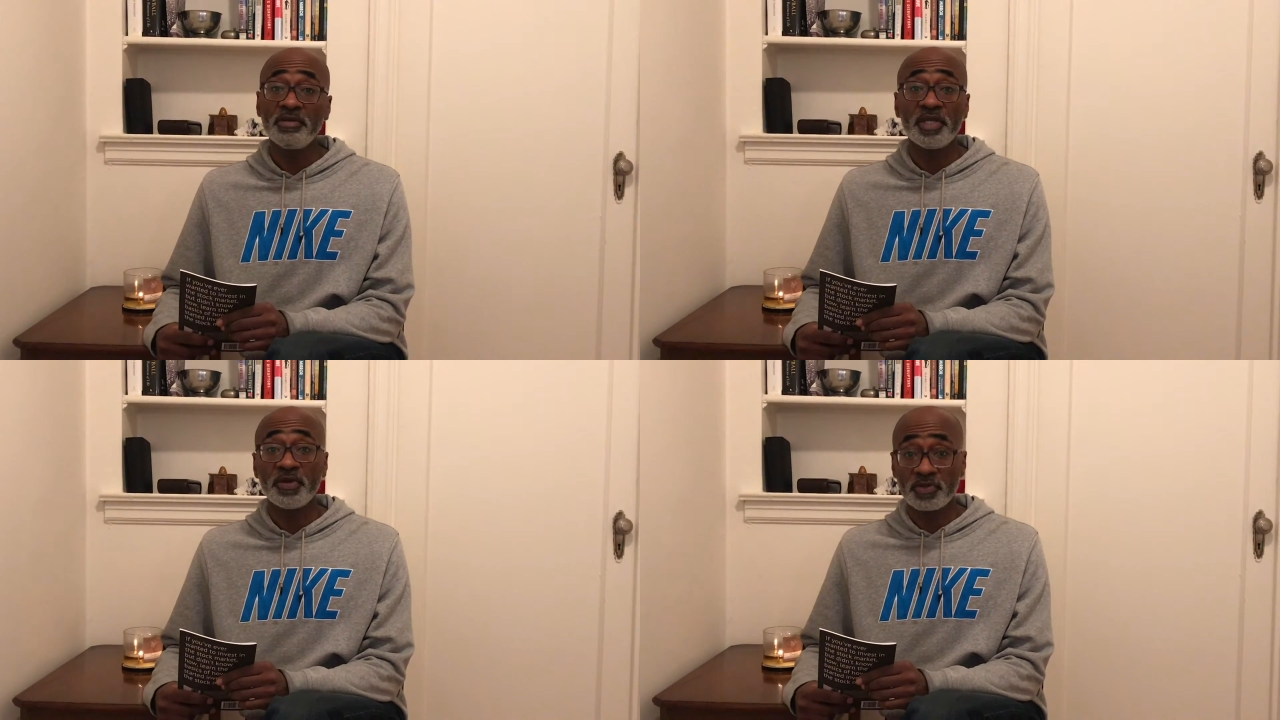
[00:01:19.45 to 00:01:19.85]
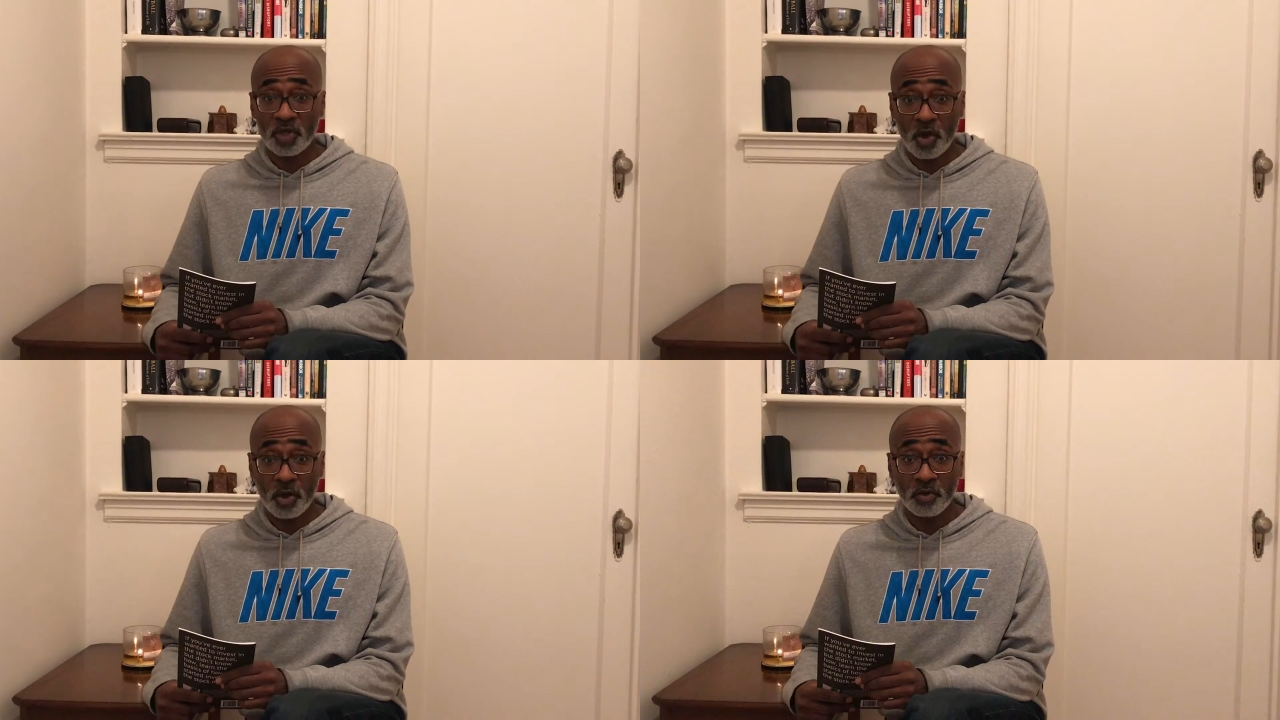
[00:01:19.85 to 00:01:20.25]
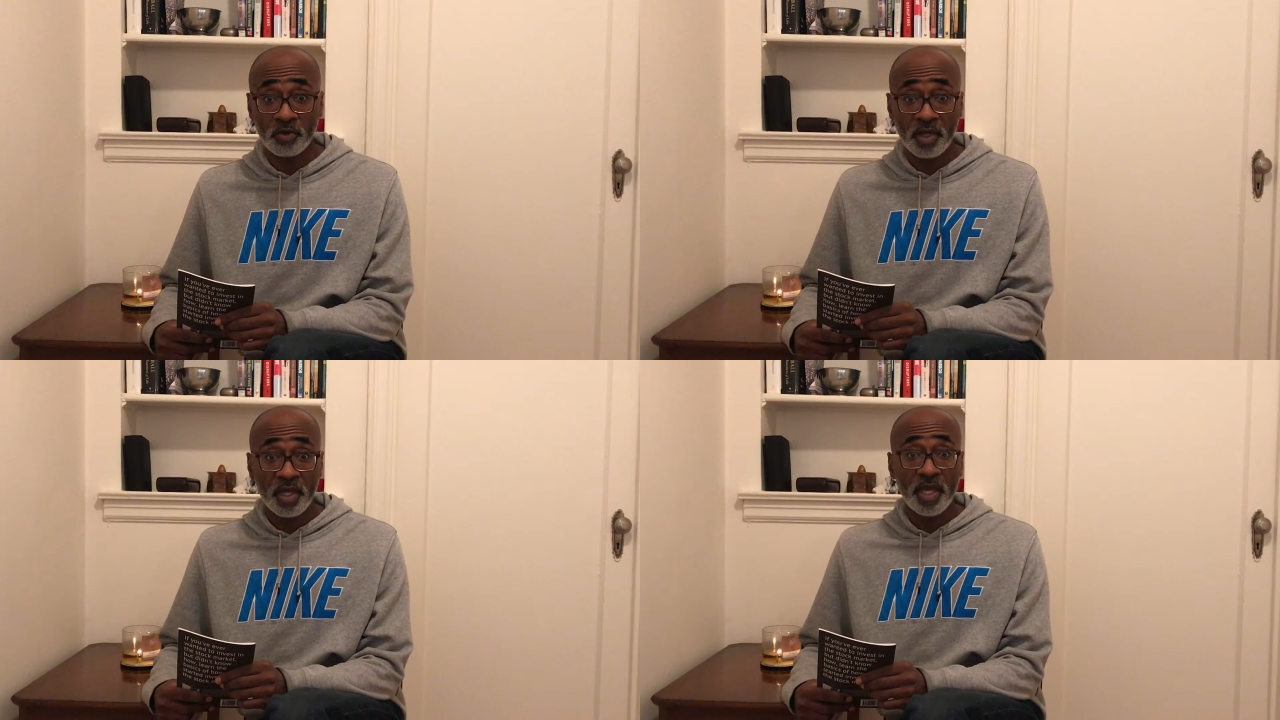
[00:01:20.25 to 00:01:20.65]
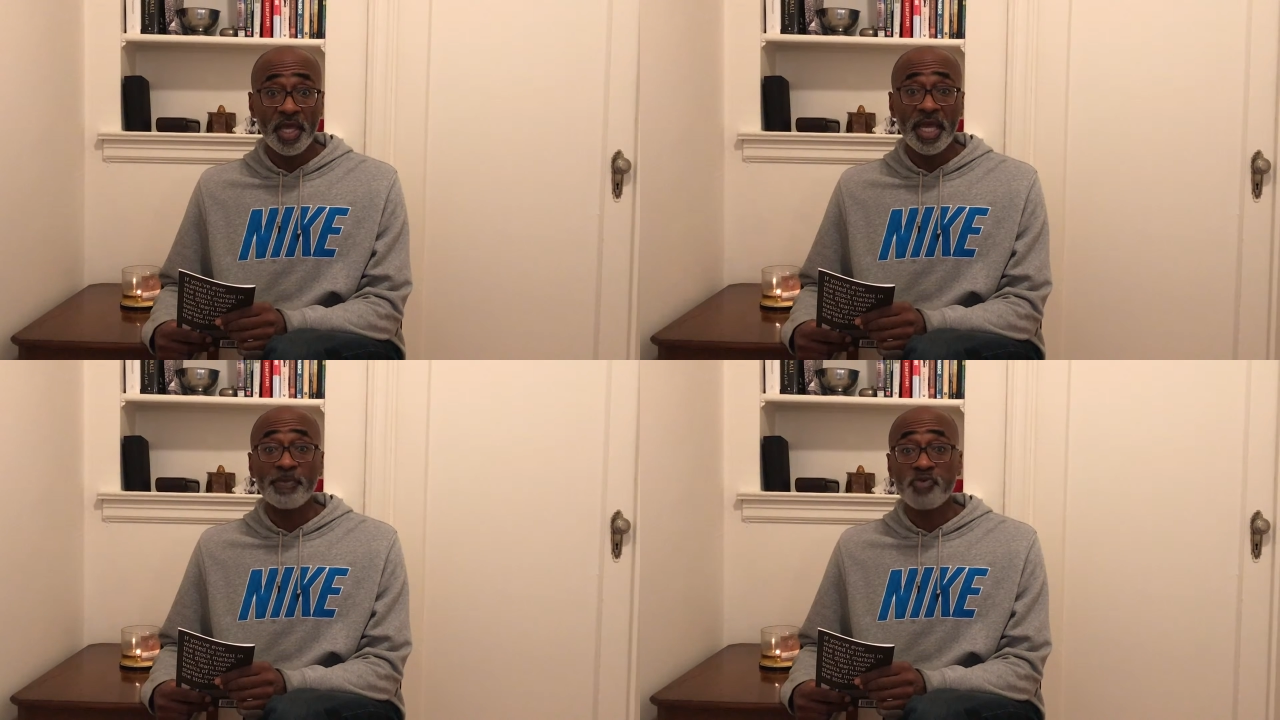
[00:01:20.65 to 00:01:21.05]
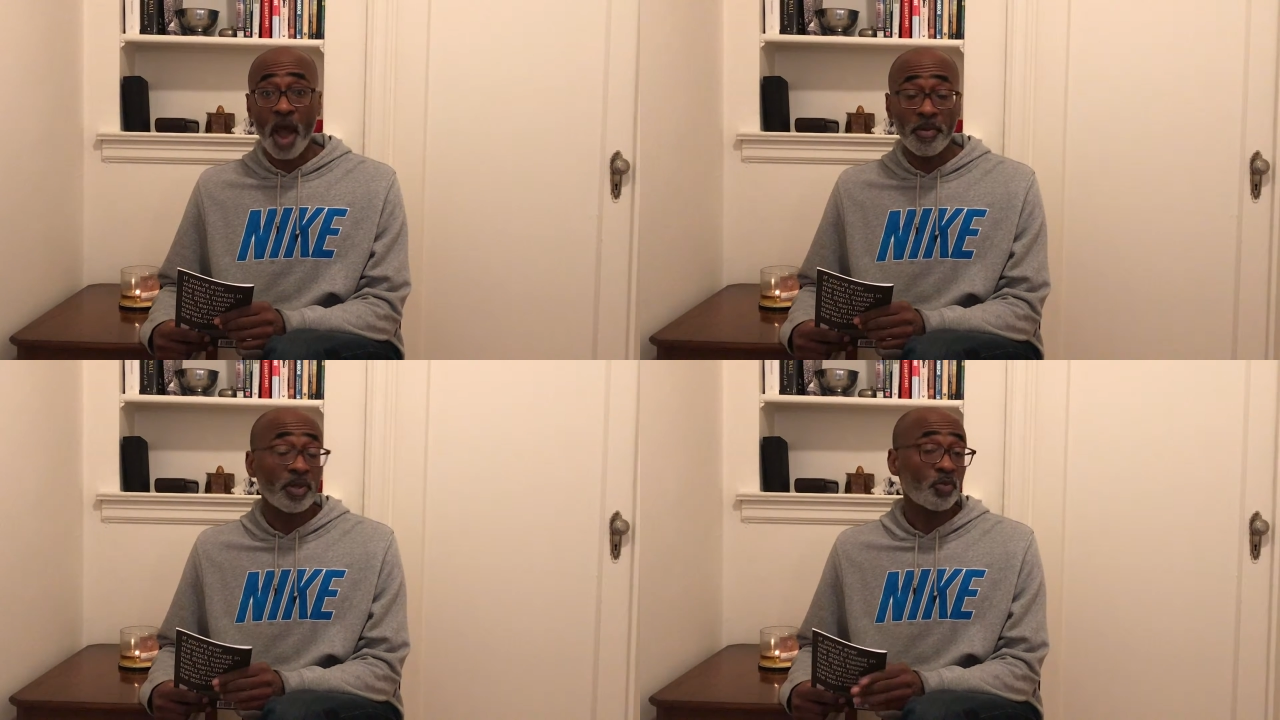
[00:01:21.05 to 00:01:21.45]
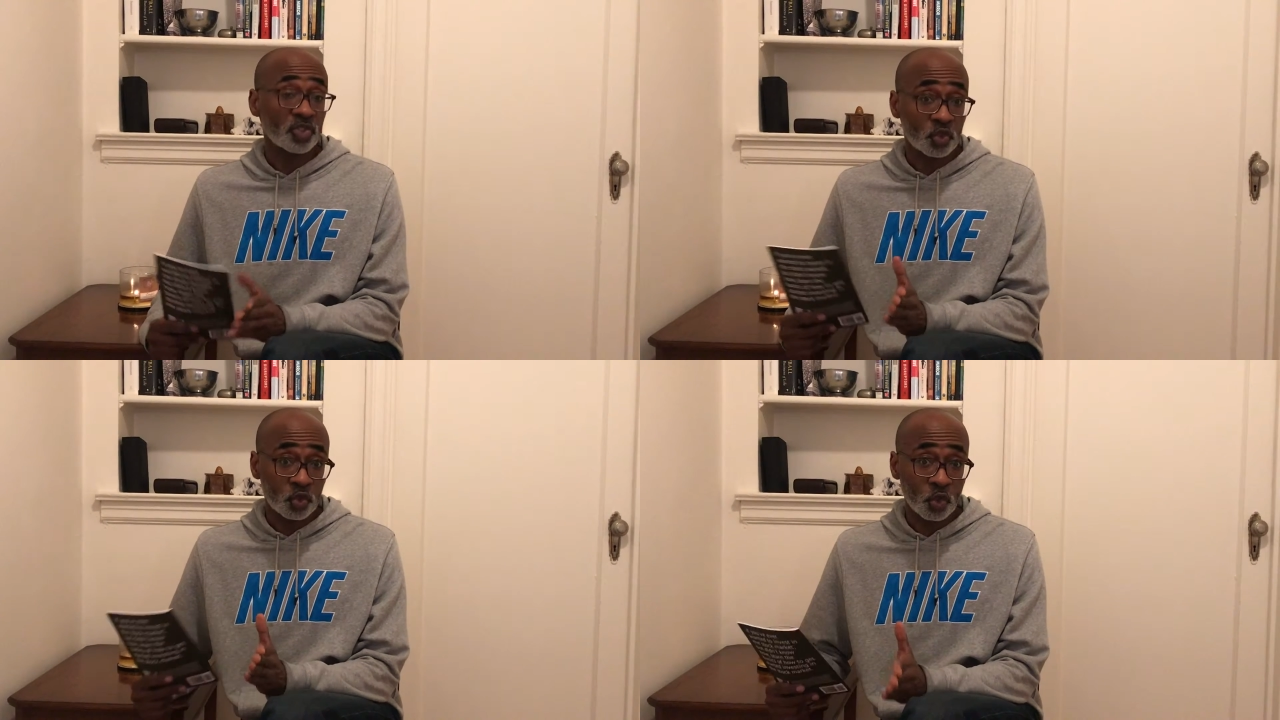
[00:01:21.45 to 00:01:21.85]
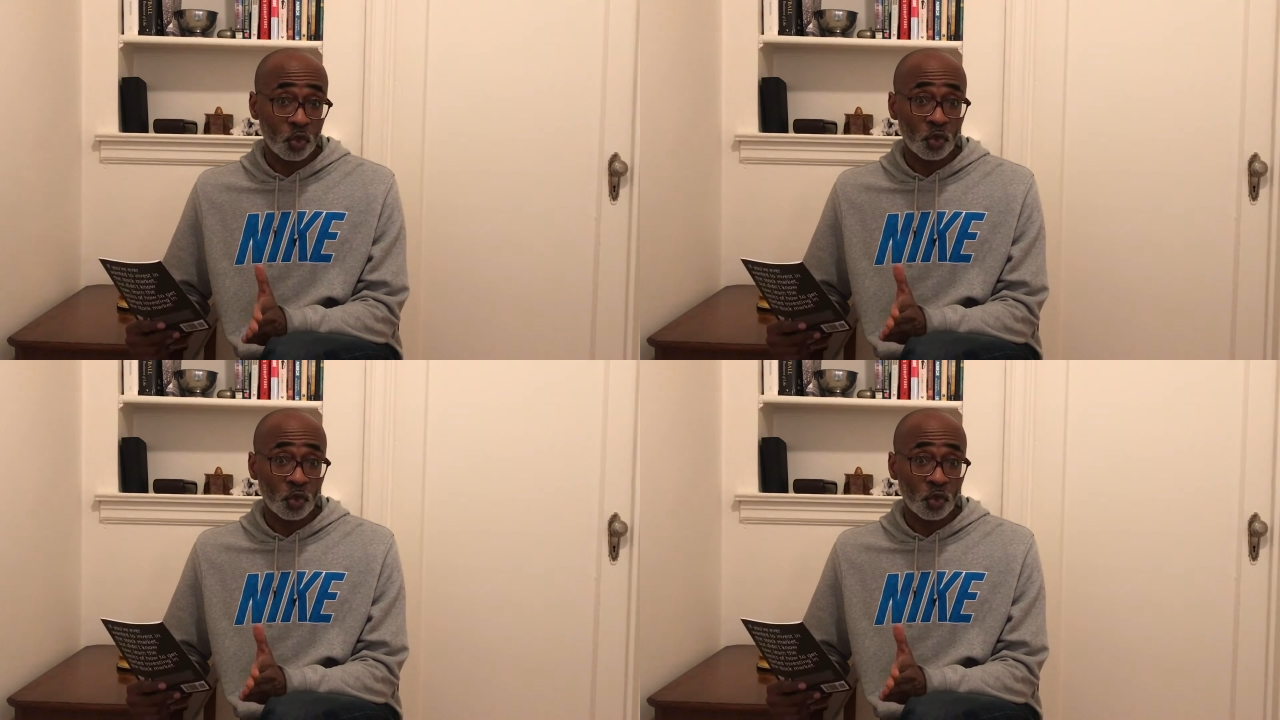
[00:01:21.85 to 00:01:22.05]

years ago, it probably was true.